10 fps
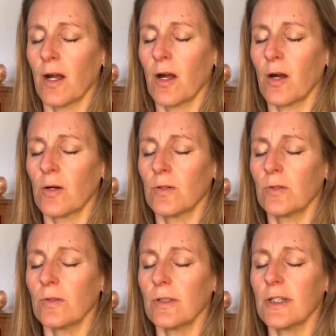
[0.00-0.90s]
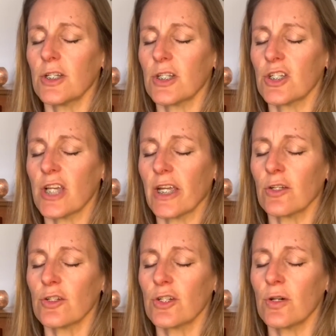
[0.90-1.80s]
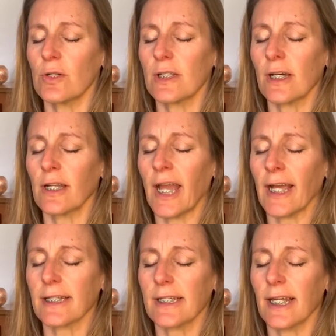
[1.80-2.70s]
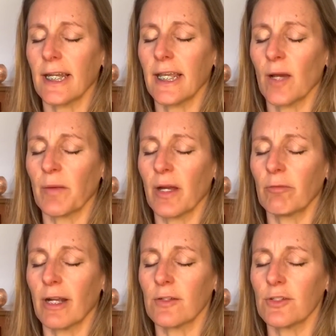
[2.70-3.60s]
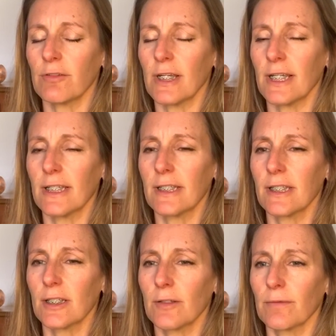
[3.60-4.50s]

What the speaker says: Hold. Just check your shoulders aren't accidentally coming up round your ears.